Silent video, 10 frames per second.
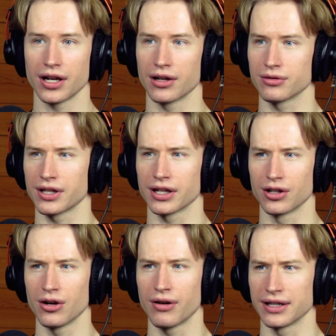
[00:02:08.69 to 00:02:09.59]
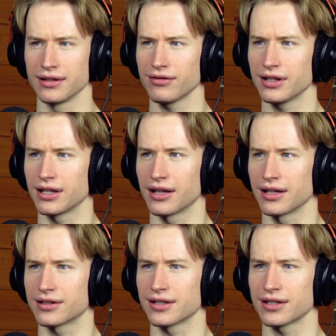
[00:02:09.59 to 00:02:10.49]
and I was like, no, I definitely
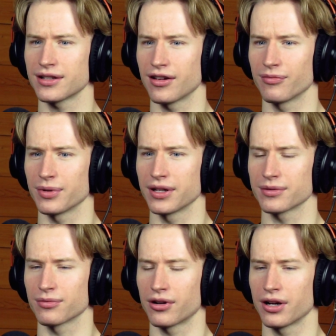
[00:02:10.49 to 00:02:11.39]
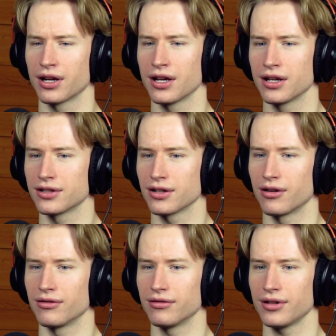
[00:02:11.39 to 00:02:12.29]
like 60 FPS more.
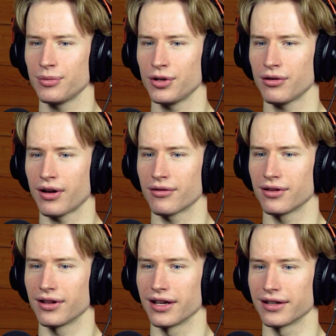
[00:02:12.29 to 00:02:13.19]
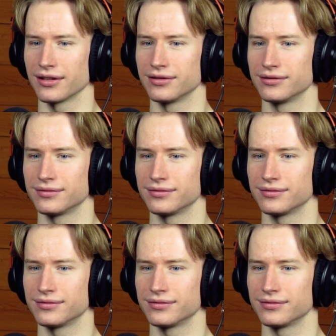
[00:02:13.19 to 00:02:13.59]
So let me know how you like it.